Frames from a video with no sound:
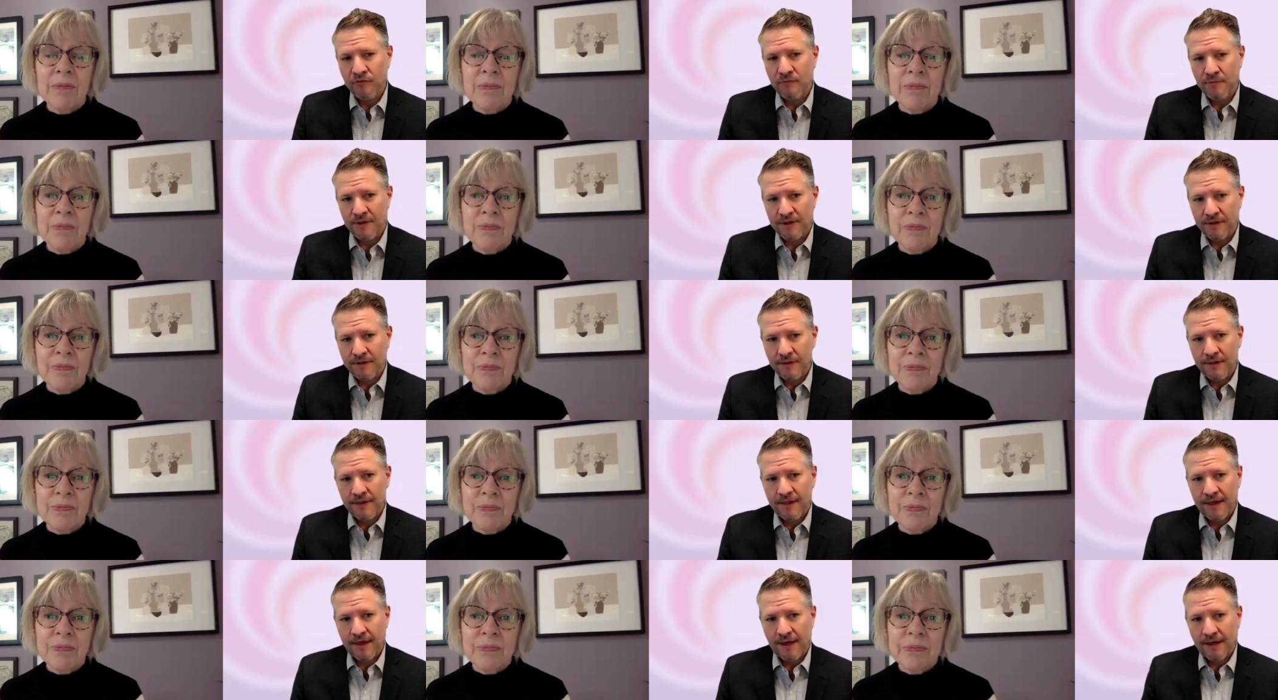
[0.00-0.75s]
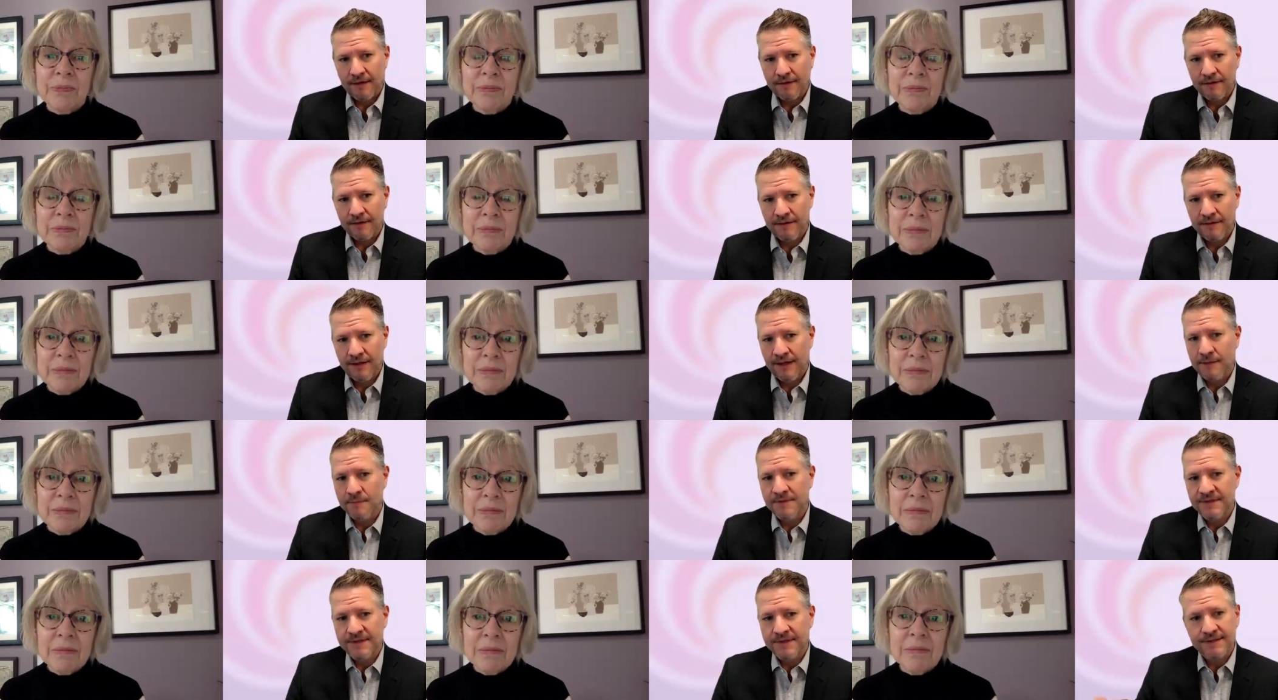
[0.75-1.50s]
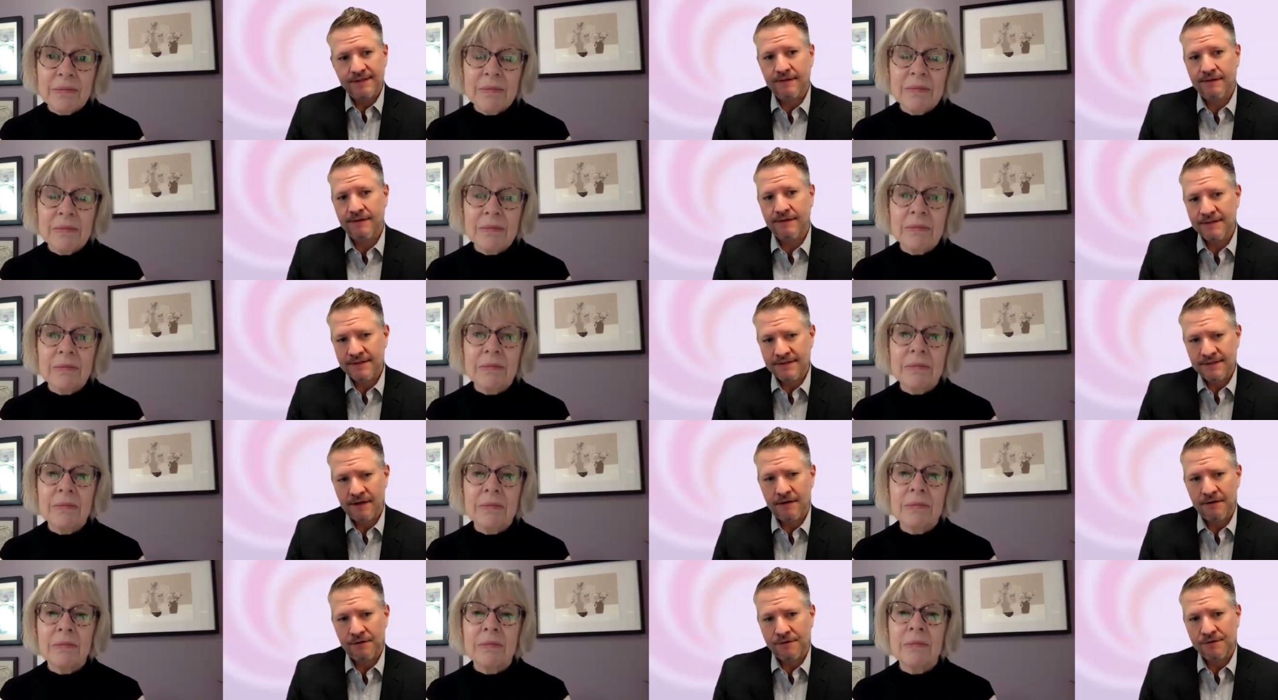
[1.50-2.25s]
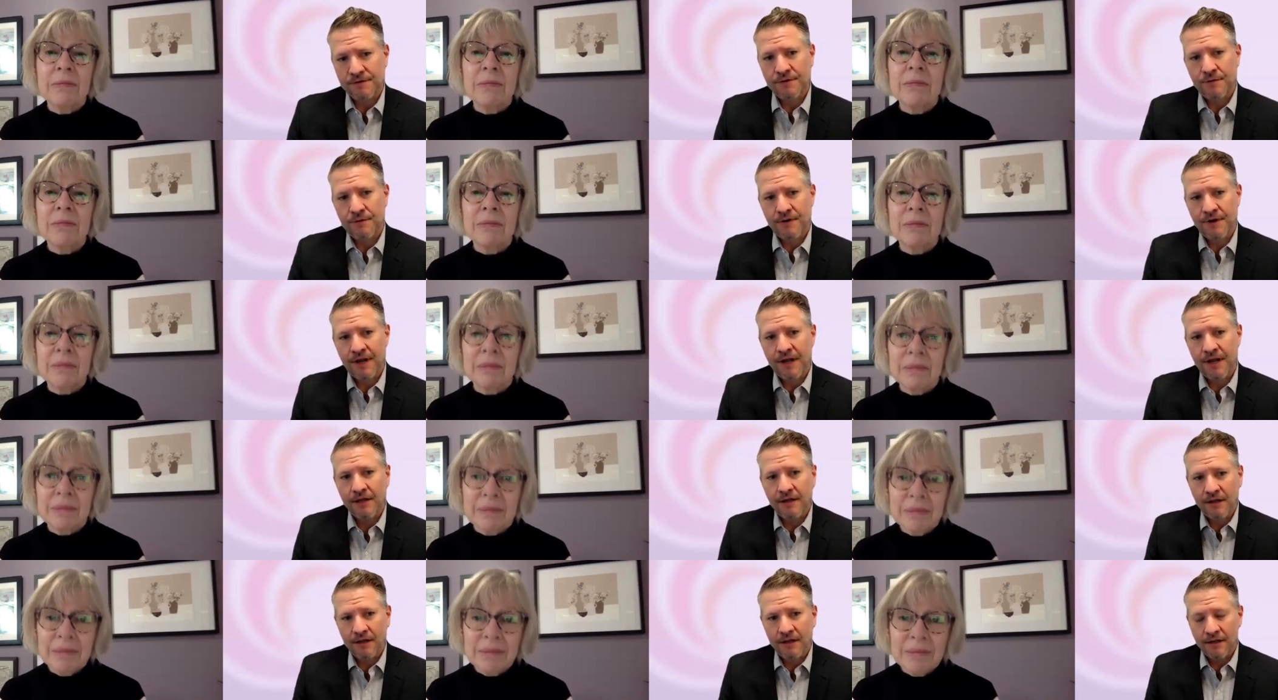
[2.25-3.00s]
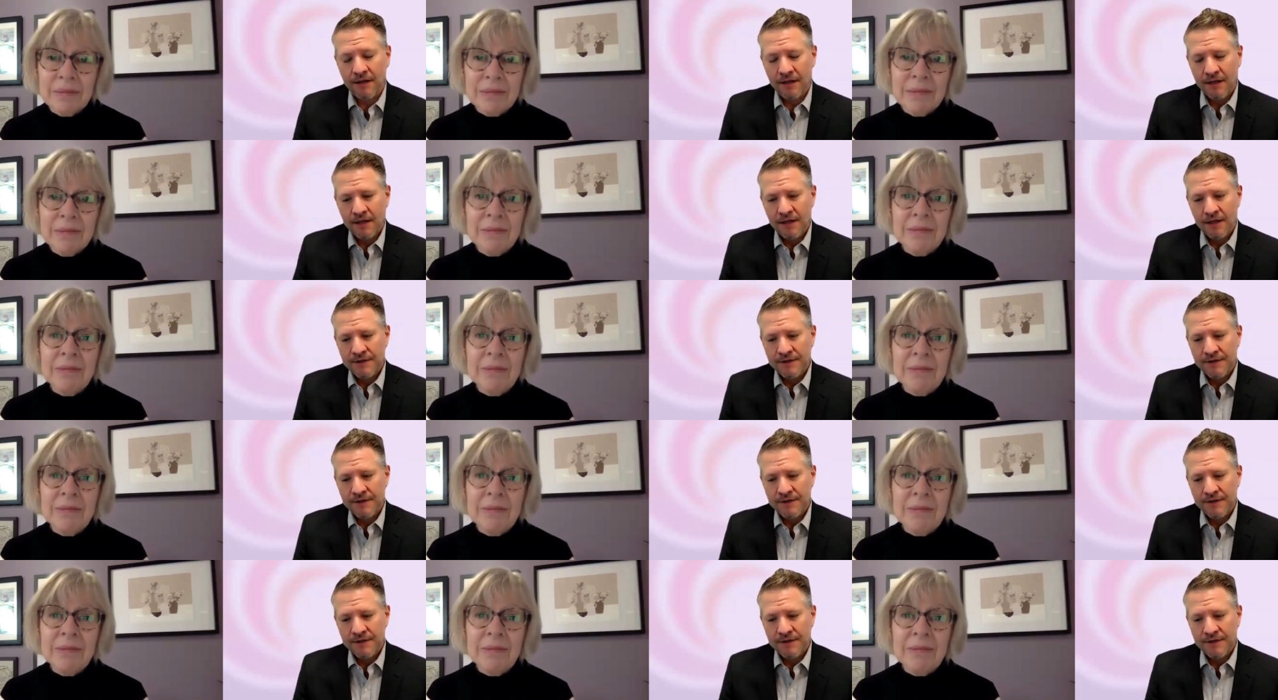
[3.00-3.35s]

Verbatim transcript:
Speaker 1: movement that Dame Cicely Saunders created.